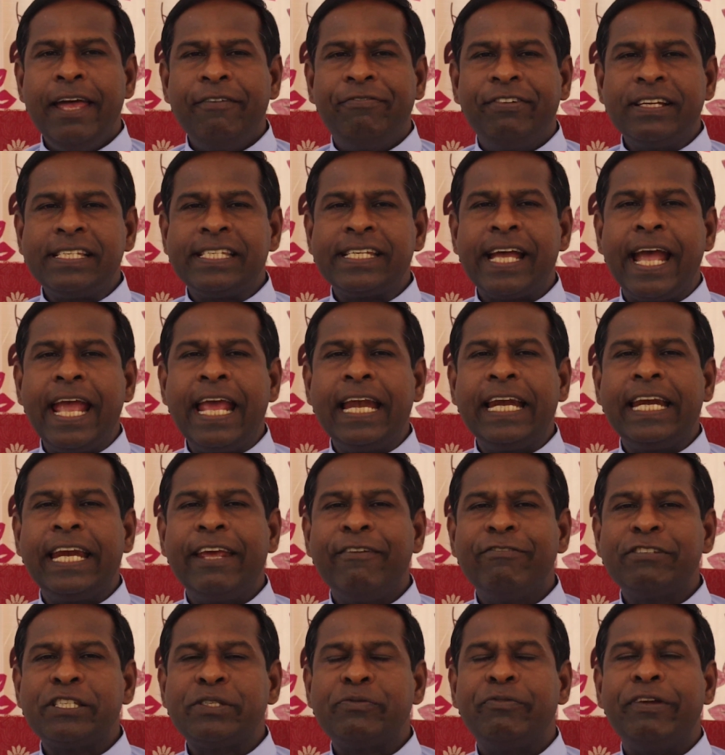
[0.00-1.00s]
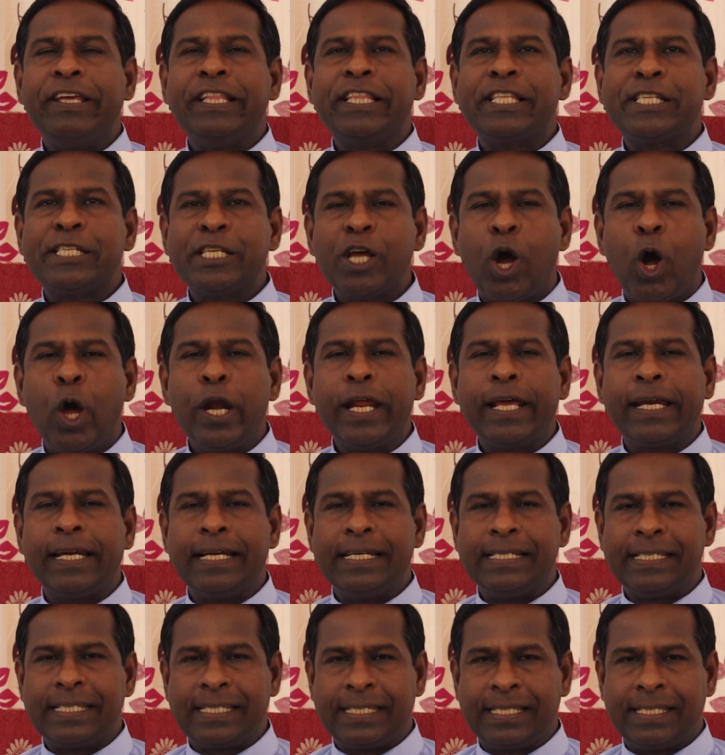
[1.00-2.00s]
If a child lives with
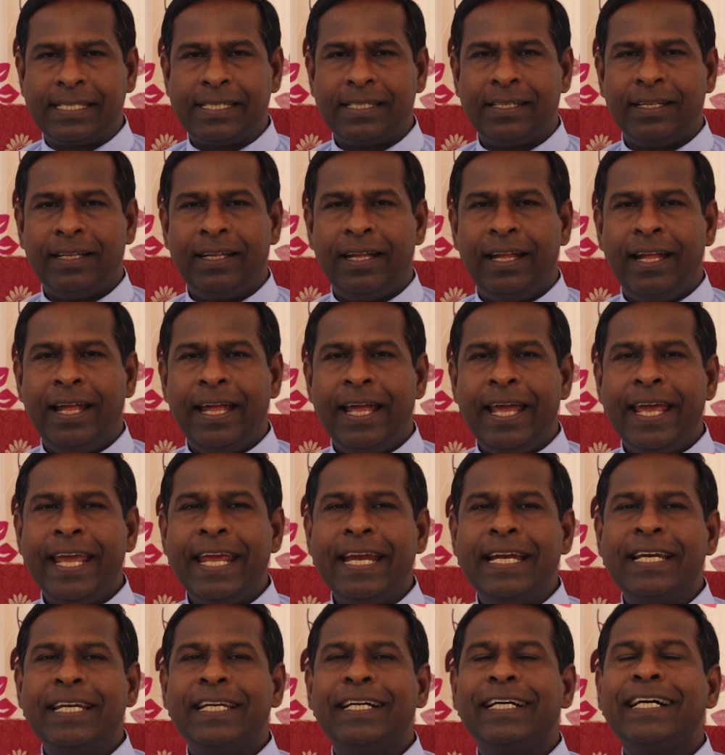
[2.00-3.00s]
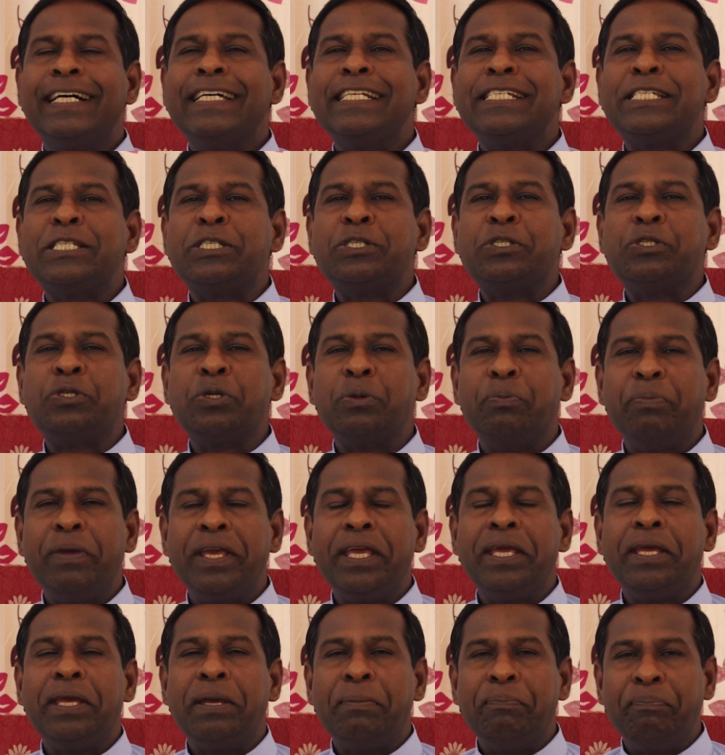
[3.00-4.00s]
tolerance, it learns to
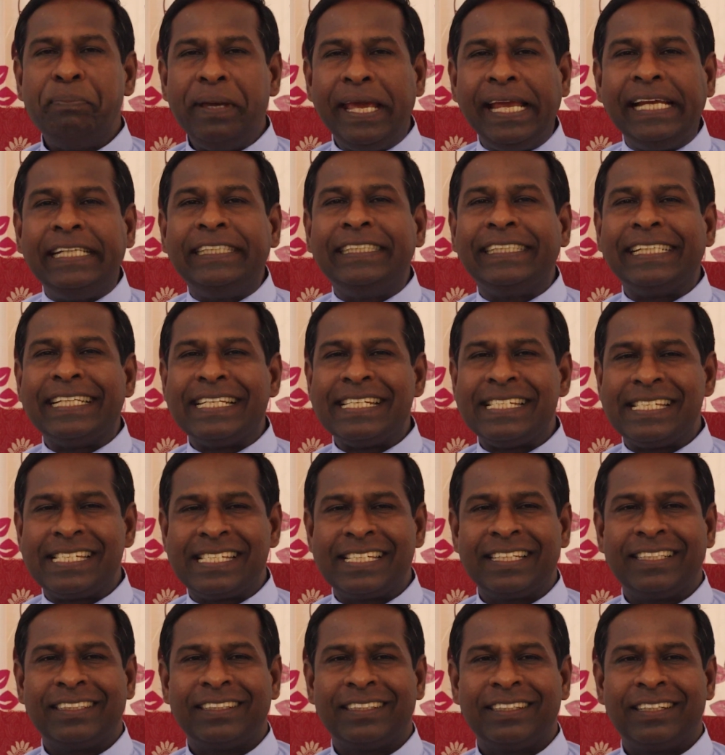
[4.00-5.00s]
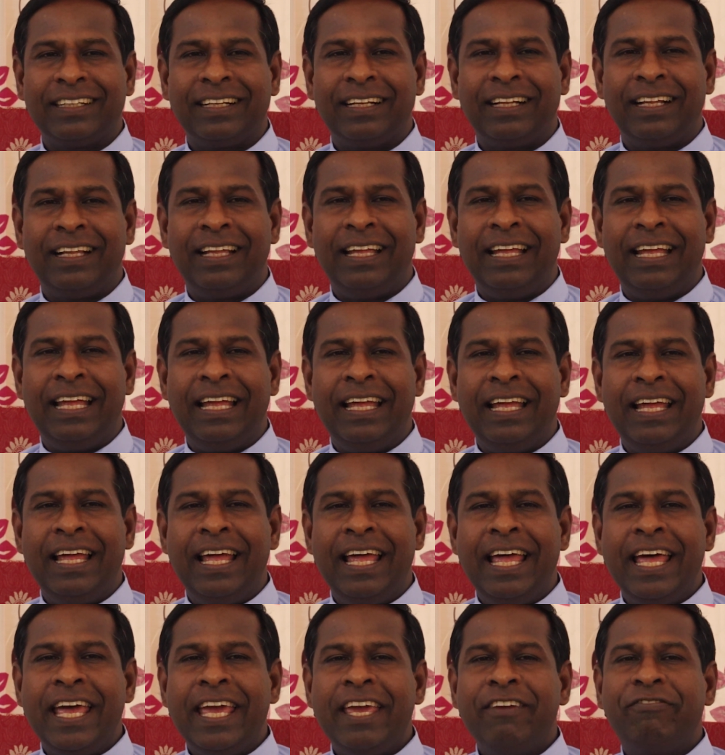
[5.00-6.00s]
be patient.
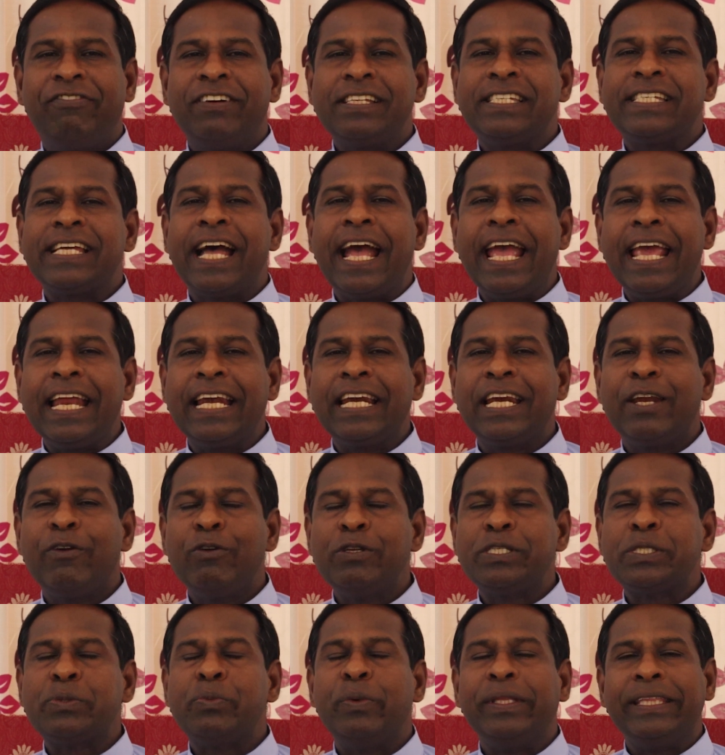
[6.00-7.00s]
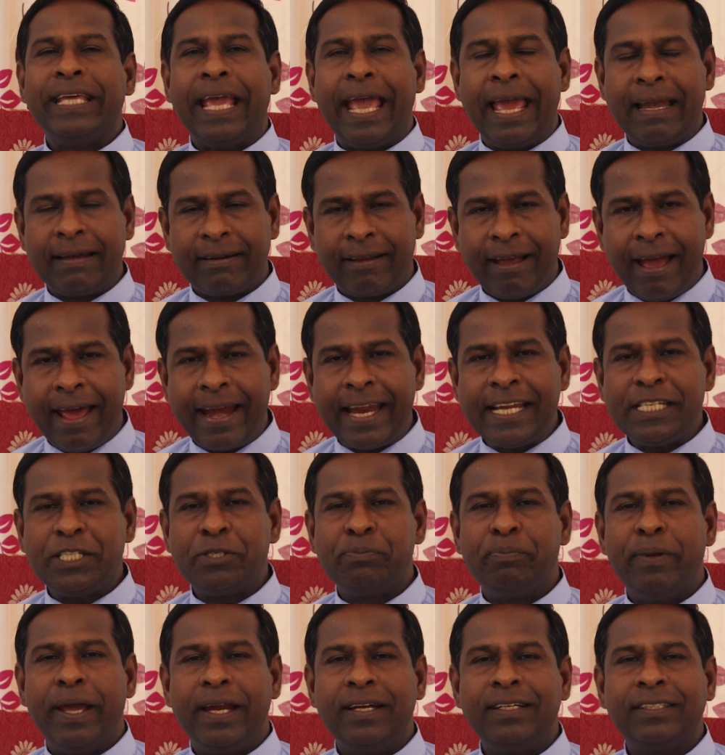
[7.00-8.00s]
If a child lives with
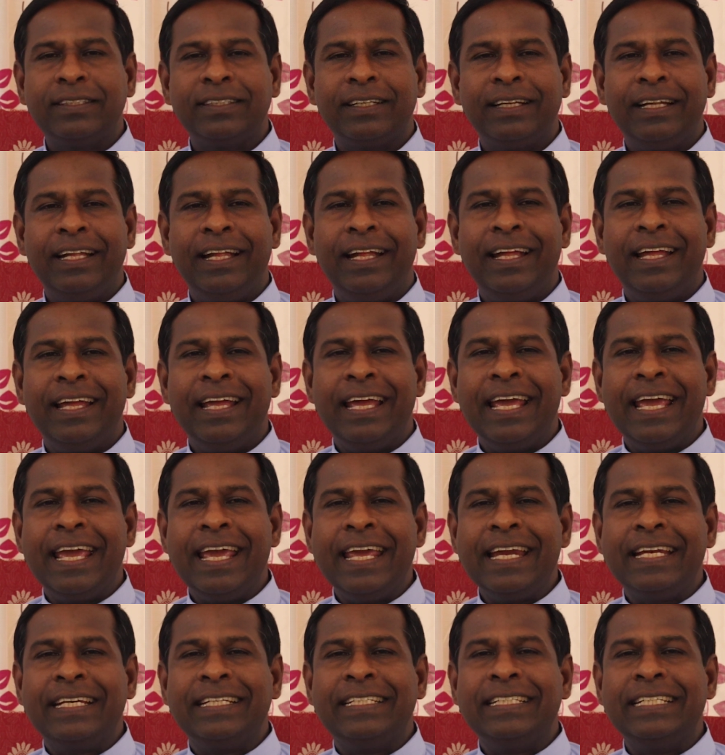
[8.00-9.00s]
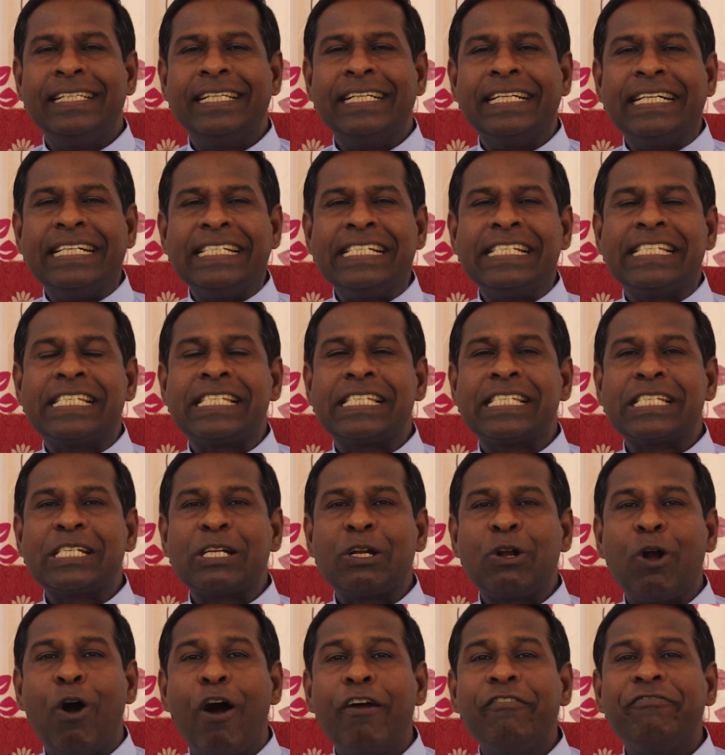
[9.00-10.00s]
encouragement, it
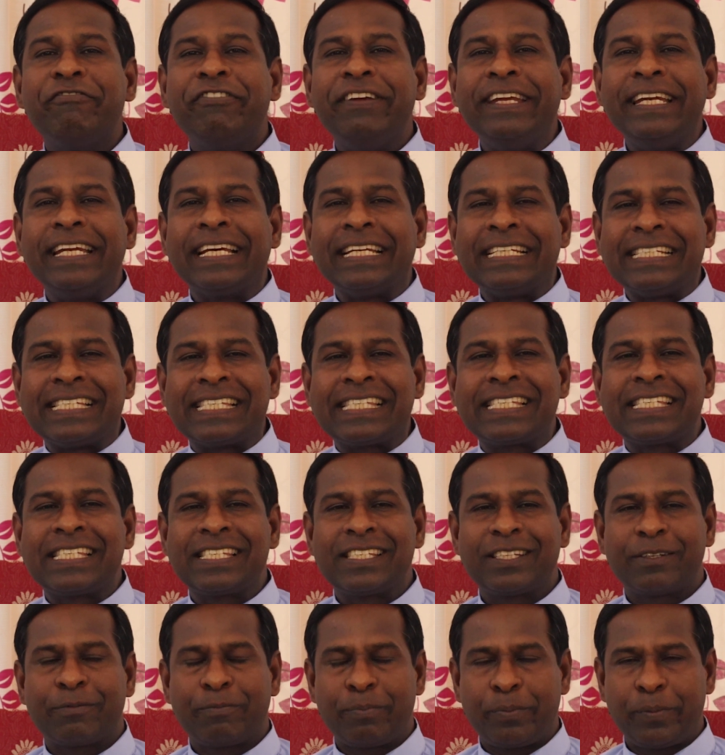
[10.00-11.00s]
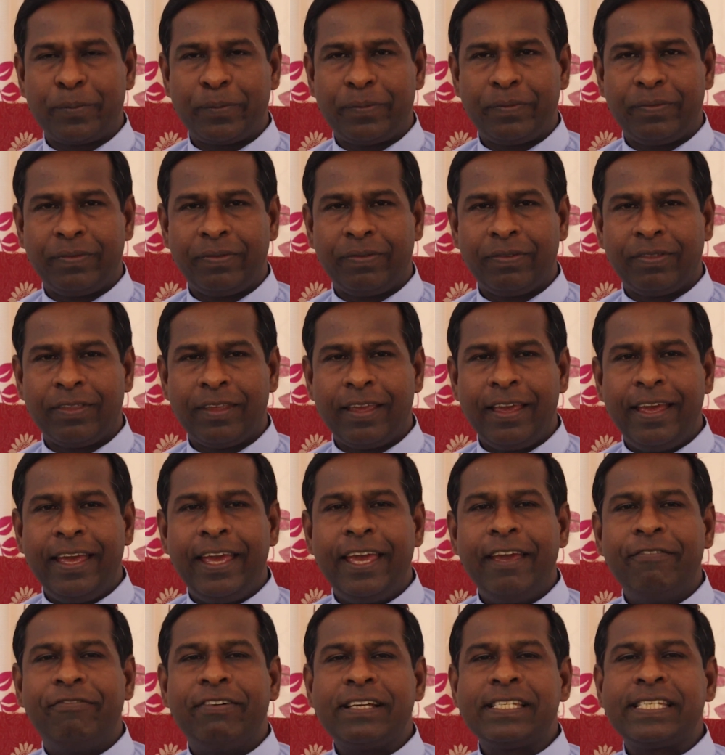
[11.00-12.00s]
learns confidence.
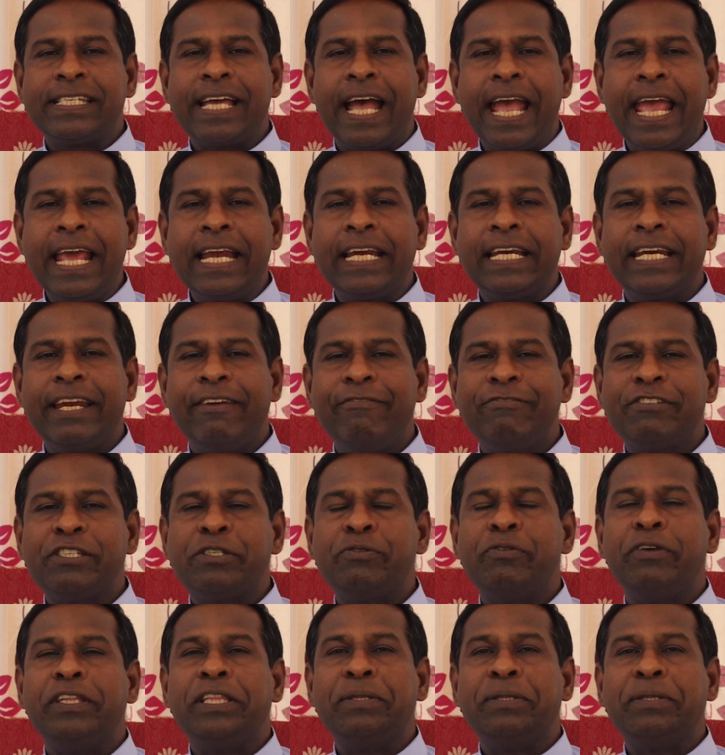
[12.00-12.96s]
If a child lives